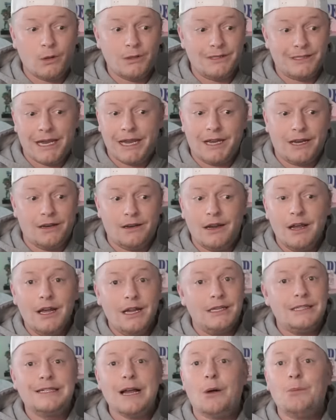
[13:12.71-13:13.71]
It's taken
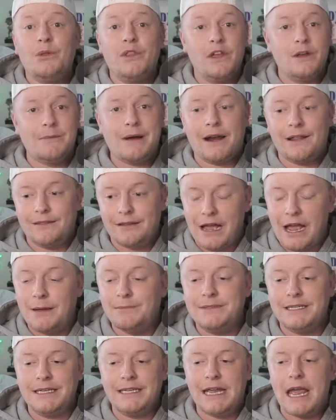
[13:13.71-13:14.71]
double the amount of time
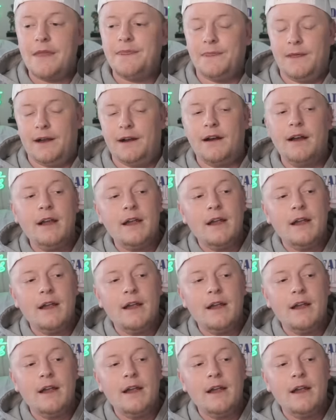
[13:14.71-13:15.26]
to get there.